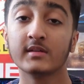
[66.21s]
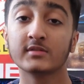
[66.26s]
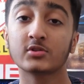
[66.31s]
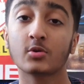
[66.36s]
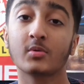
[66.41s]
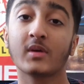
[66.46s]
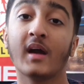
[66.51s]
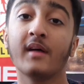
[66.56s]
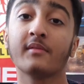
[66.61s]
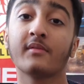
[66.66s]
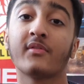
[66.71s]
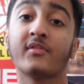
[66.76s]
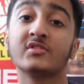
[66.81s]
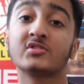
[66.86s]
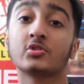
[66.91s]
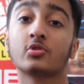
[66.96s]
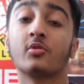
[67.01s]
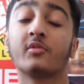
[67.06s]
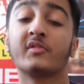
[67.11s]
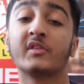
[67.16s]
So we have a
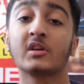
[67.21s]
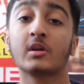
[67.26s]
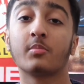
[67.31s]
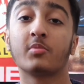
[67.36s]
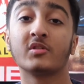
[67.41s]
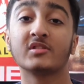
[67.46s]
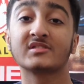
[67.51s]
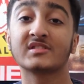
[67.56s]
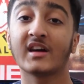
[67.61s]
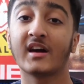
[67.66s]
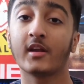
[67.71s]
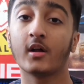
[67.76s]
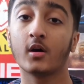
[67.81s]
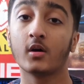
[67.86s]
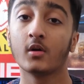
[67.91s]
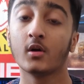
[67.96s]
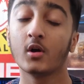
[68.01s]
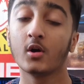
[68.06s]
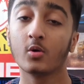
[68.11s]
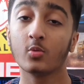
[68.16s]
physical fingerprint scanner,
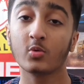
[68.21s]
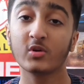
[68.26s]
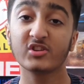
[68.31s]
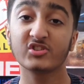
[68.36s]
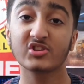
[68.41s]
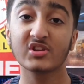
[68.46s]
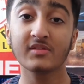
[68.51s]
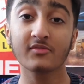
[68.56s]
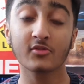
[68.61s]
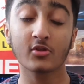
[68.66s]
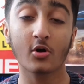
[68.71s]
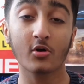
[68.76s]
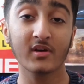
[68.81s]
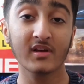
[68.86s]
which even though it